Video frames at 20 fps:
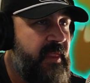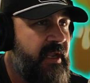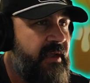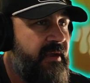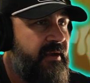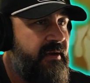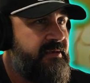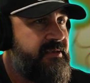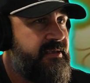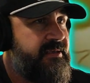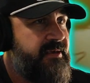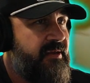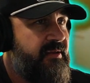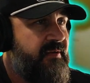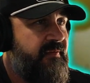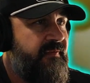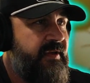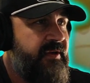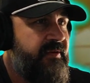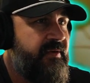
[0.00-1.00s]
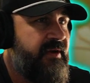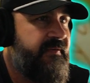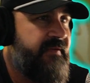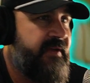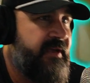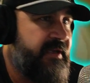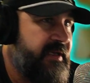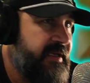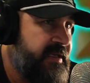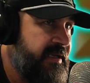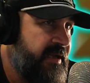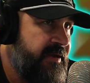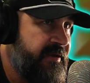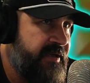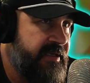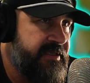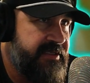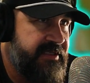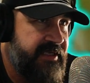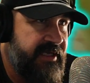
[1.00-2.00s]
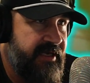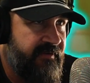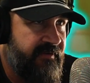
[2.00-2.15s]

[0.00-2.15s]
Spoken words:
Here's another view of it. Now you can see